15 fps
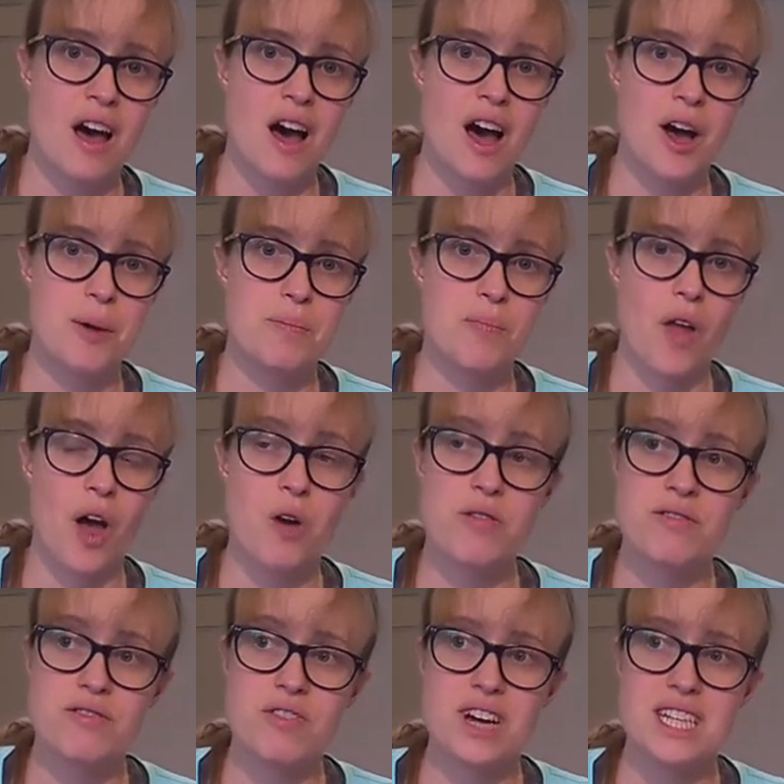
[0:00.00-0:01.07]
I
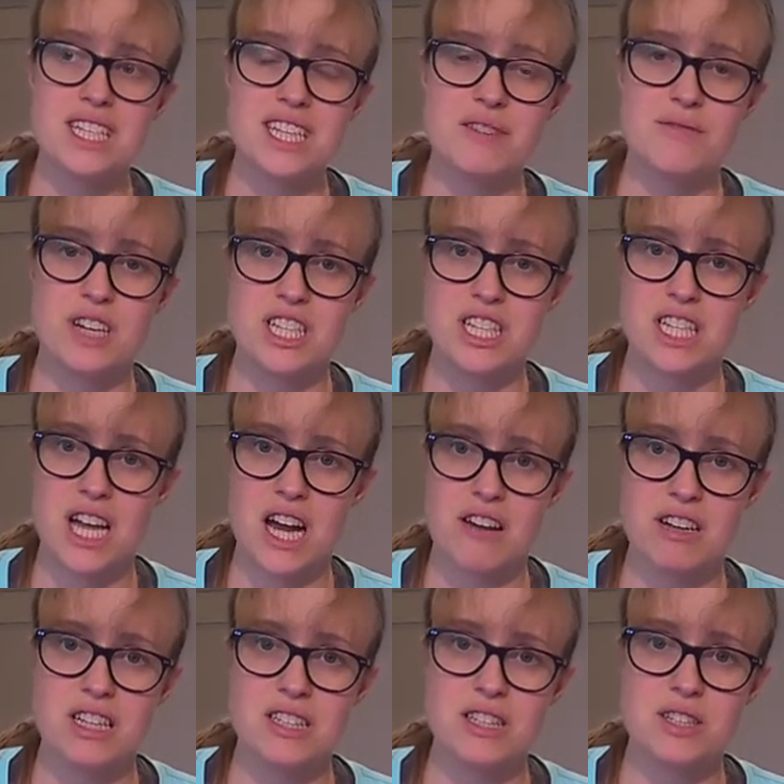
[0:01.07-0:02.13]
often find it in
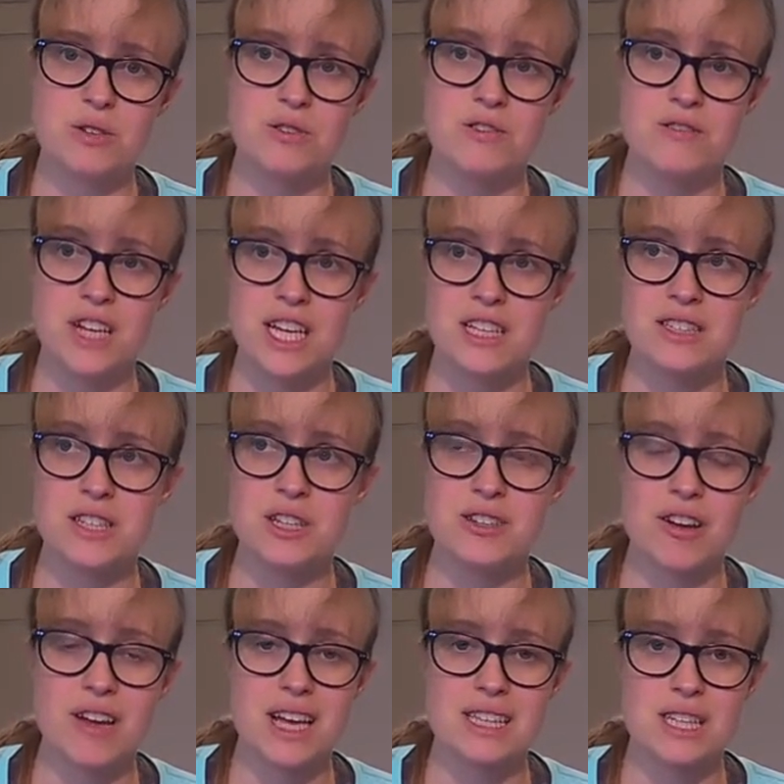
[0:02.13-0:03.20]
vegetarians or in vegans who
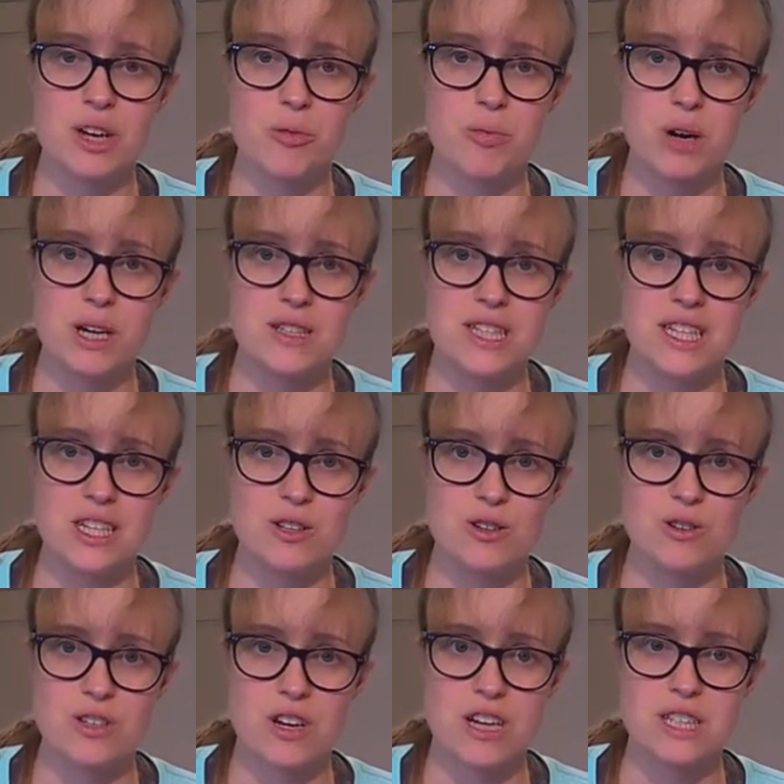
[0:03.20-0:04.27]
don't get enough protein in your
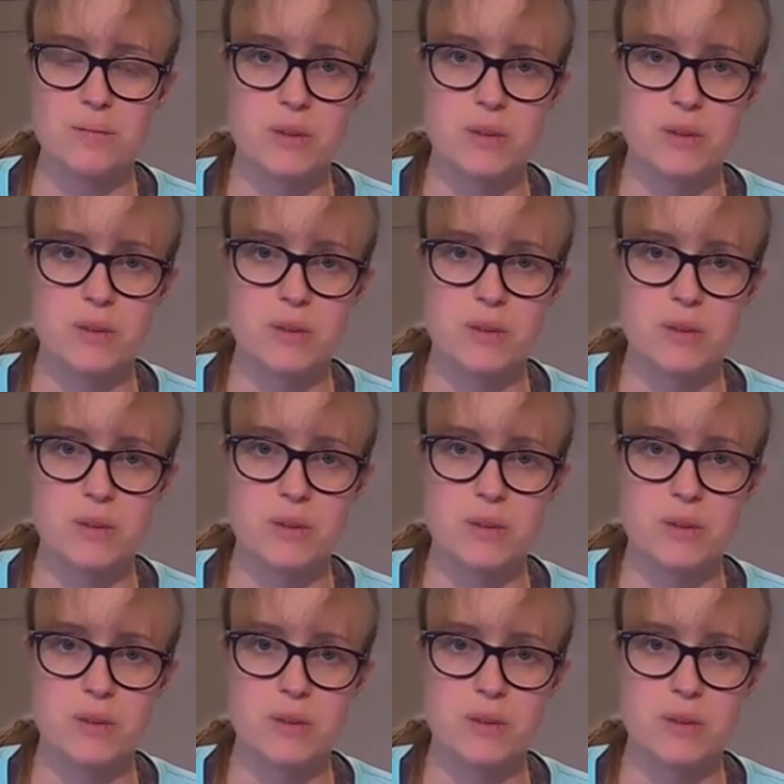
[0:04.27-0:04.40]
diets,